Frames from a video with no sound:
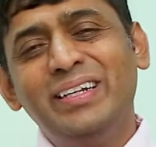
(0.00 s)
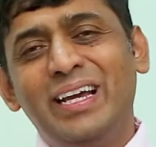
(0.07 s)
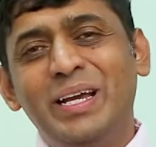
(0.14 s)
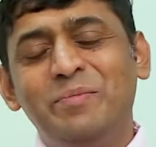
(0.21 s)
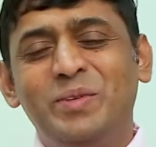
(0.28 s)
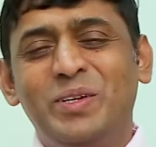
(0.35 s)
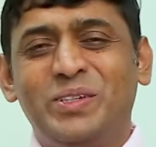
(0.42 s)
I
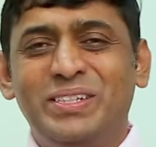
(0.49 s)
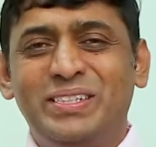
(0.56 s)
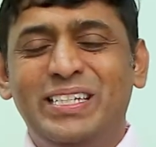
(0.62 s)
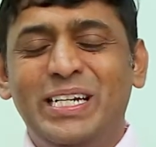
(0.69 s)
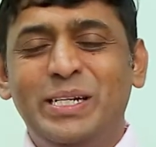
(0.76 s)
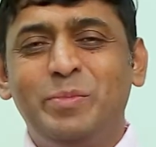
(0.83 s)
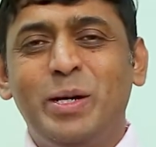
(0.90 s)
am Dr.
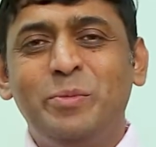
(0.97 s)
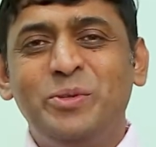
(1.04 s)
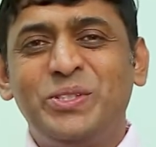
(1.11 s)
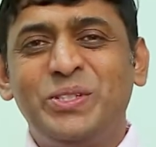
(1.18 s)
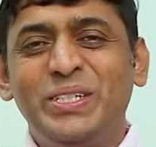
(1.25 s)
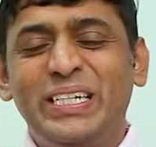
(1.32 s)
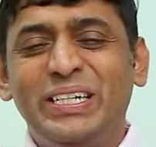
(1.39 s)
Chinnababu
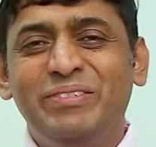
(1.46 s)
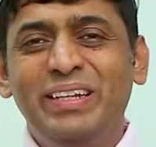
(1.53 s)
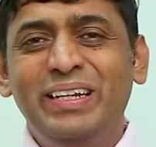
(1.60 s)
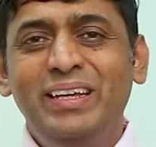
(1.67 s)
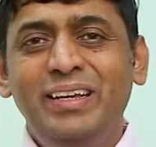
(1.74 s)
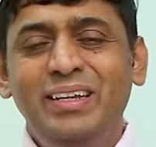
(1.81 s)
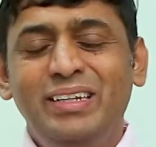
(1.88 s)

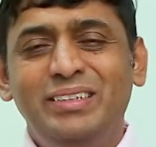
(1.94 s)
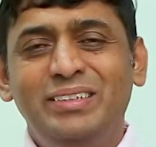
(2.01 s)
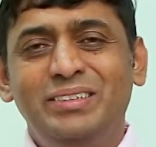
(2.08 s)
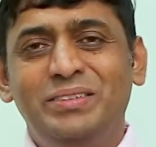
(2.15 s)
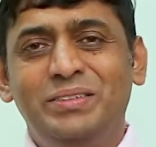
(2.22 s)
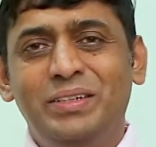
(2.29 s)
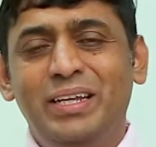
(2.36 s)
Sunkavalli.
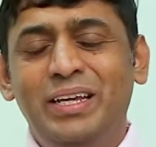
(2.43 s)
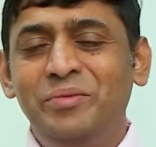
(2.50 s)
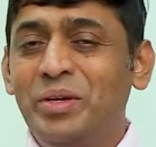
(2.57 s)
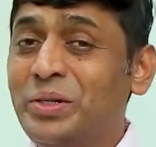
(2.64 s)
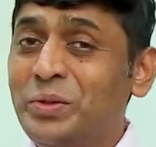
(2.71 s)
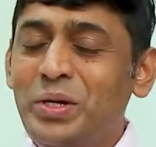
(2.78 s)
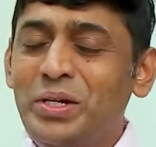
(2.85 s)
Today
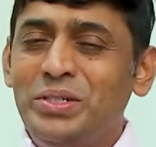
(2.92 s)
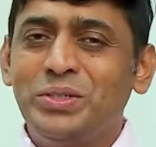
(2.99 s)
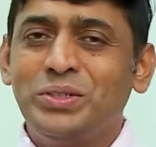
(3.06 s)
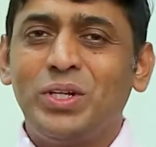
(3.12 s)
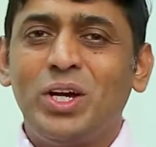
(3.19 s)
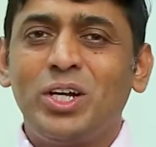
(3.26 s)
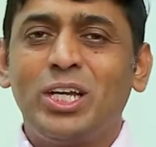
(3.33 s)
we are going to
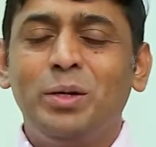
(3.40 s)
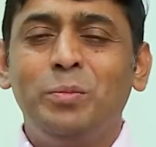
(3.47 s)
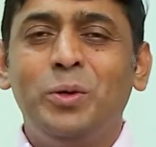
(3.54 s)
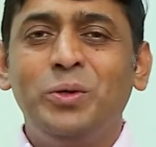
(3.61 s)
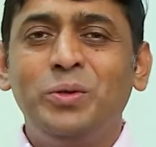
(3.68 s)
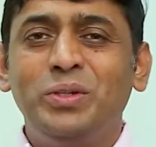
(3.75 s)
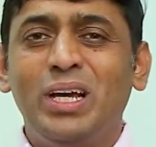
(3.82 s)
talk
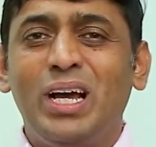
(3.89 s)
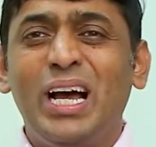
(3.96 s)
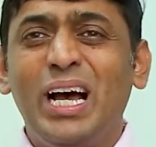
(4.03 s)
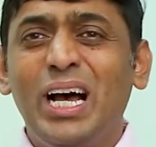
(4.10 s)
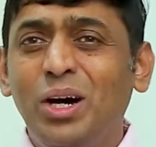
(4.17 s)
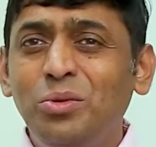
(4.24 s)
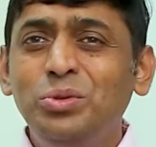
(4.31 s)
about
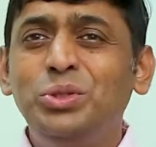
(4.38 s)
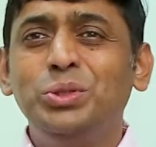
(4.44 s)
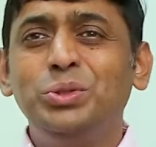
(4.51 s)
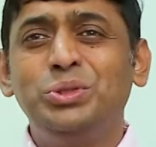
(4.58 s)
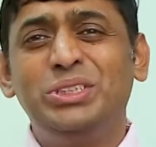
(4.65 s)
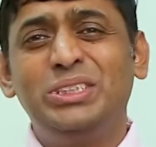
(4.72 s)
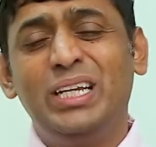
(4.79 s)
how
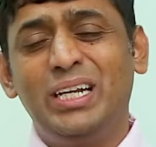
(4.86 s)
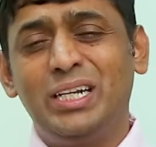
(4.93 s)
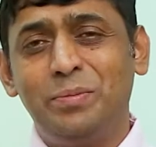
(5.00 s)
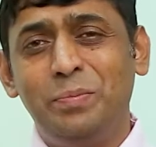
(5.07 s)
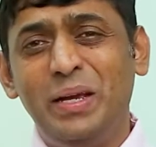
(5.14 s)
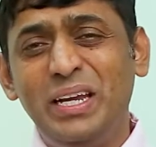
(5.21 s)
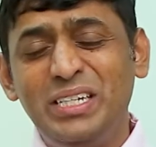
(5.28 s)
to
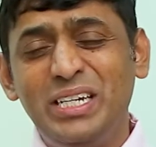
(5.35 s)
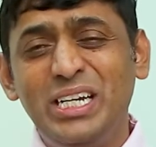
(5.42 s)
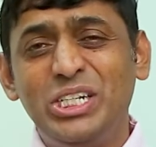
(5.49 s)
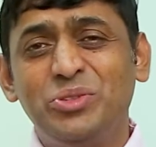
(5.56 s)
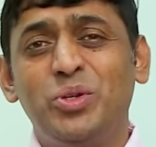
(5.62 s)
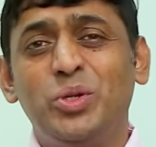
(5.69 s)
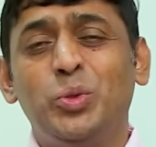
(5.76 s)
check
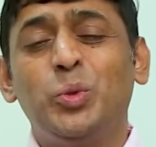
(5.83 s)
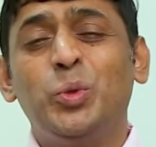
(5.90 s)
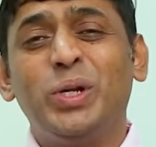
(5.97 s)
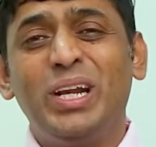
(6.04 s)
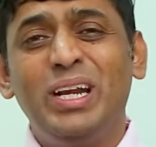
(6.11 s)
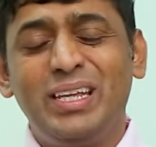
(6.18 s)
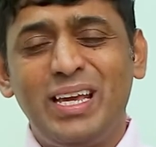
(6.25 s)
patients for
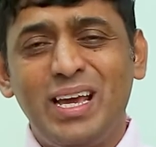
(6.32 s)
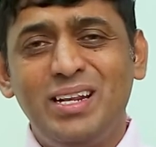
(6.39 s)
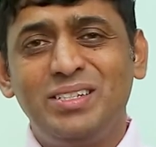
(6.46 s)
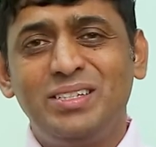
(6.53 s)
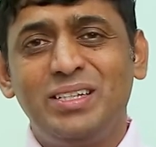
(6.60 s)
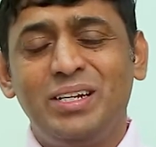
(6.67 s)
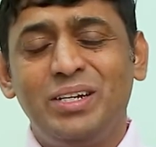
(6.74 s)
oral
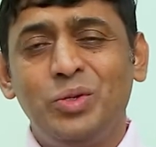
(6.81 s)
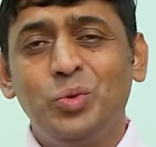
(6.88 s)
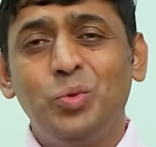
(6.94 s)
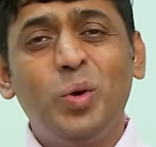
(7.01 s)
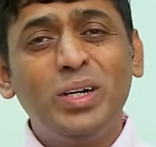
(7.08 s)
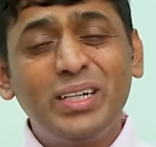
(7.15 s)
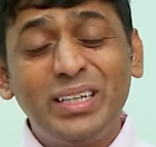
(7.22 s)
cancer.
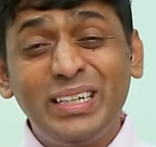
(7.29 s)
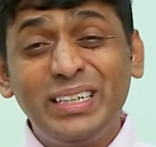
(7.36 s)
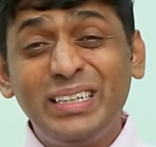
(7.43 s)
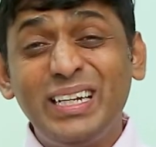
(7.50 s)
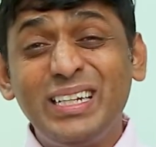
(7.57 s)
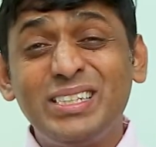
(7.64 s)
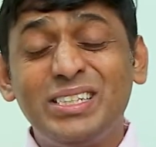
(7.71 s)
What are the
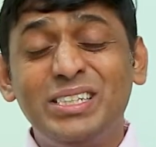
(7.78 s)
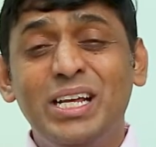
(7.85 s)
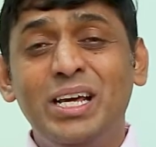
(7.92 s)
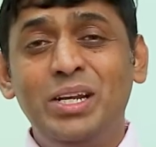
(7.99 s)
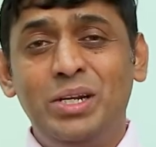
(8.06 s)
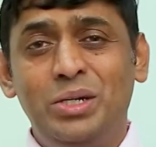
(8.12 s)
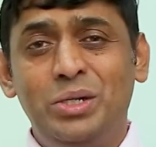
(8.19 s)
tests
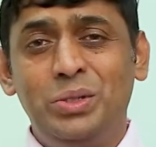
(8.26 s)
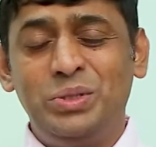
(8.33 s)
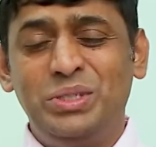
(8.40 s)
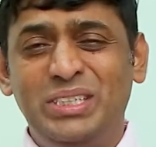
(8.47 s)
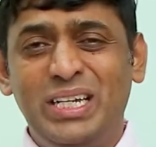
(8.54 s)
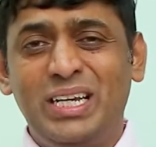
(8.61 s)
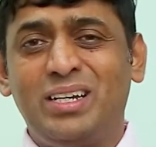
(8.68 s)
done to
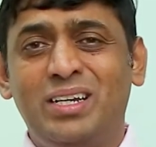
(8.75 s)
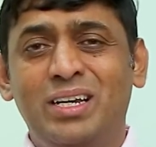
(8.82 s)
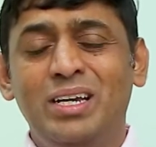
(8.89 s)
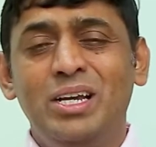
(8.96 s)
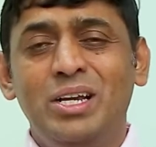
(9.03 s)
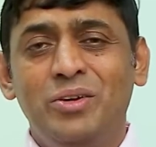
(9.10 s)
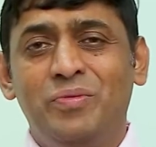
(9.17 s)
check
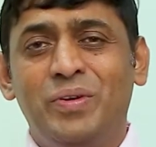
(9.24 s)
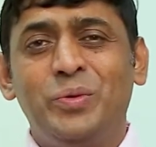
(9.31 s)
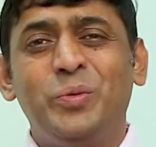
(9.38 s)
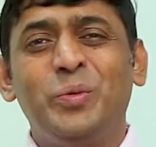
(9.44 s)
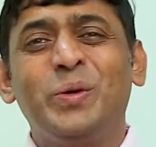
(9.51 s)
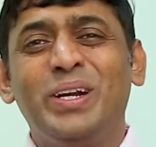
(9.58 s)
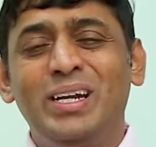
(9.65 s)
for
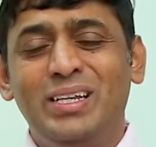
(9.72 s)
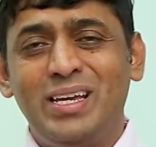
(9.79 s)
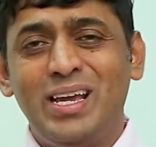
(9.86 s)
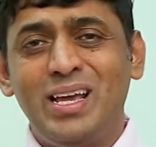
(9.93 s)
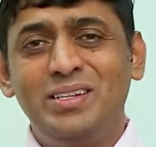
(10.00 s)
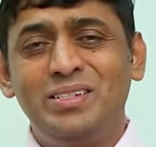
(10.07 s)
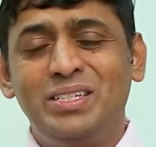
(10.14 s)
oral
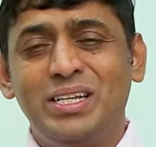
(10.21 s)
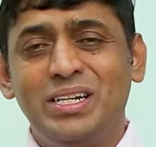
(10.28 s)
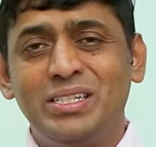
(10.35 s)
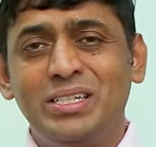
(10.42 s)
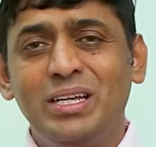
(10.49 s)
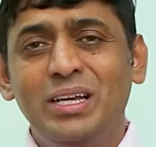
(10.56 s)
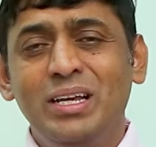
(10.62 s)
cancers?